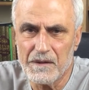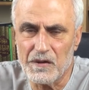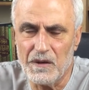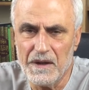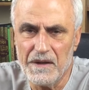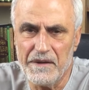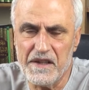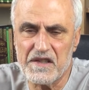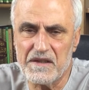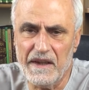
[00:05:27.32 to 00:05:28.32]
So
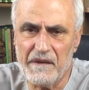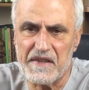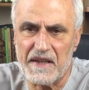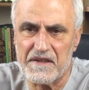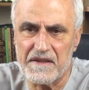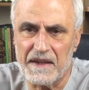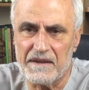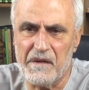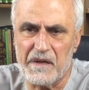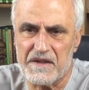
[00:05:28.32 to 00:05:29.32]
this gives us the
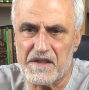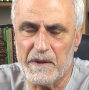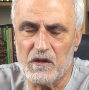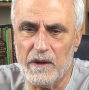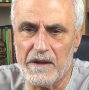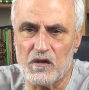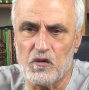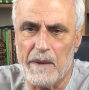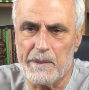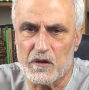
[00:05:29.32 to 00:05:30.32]
difference between the
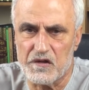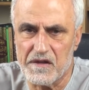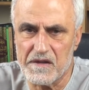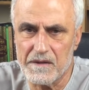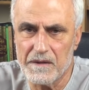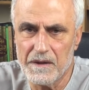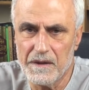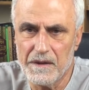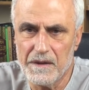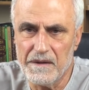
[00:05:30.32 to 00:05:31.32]
two approaches.
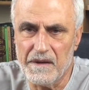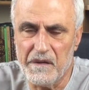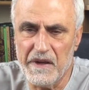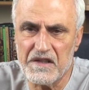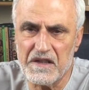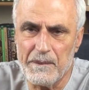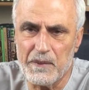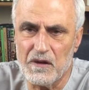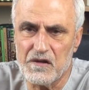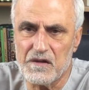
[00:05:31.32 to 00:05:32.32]
The first
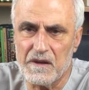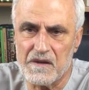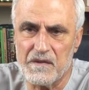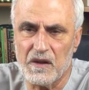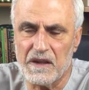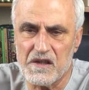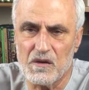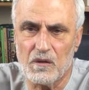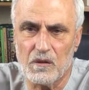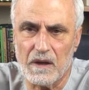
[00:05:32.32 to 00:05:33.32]
approach is
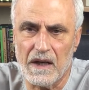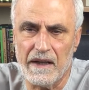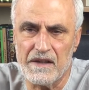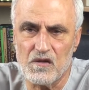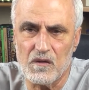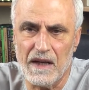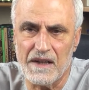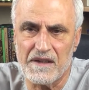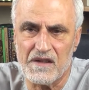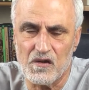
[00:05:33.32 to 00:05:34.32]
focusing on Quran and Sunnah
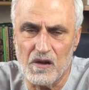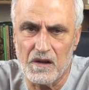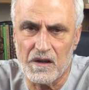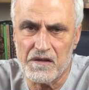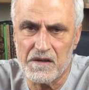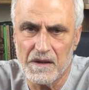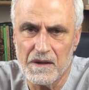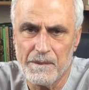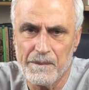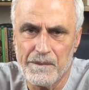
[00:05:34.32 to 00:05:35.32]
as the source,
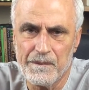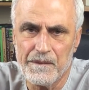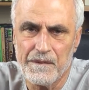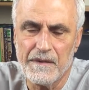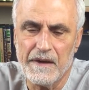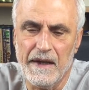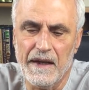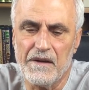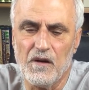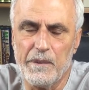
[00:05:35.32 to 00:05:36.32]

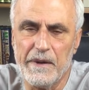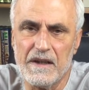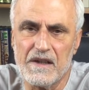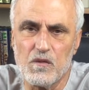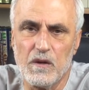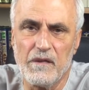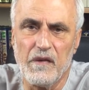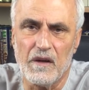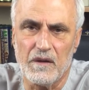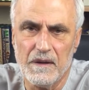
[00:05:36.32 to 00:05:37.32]
and the opinions will
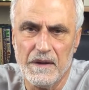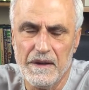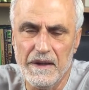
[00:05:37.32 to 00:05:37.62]
follow.